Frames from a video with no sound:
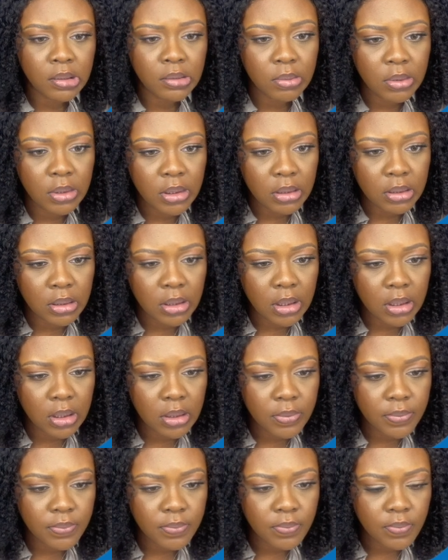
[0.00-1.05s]
I spelled that right.
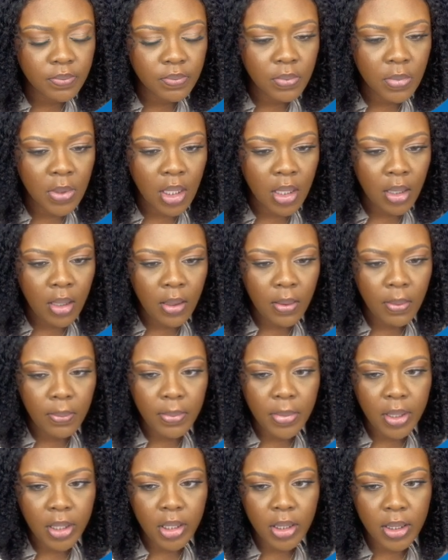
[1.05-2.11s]

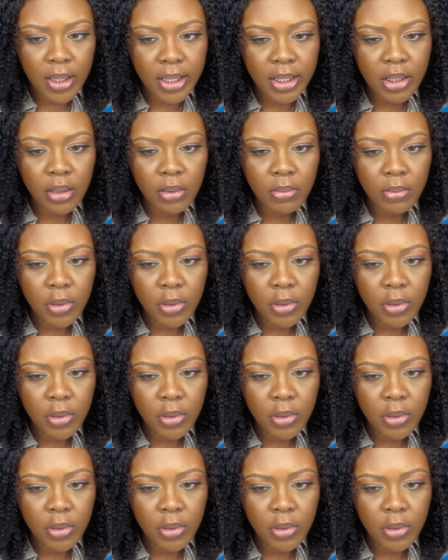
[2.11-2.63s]
But a lightning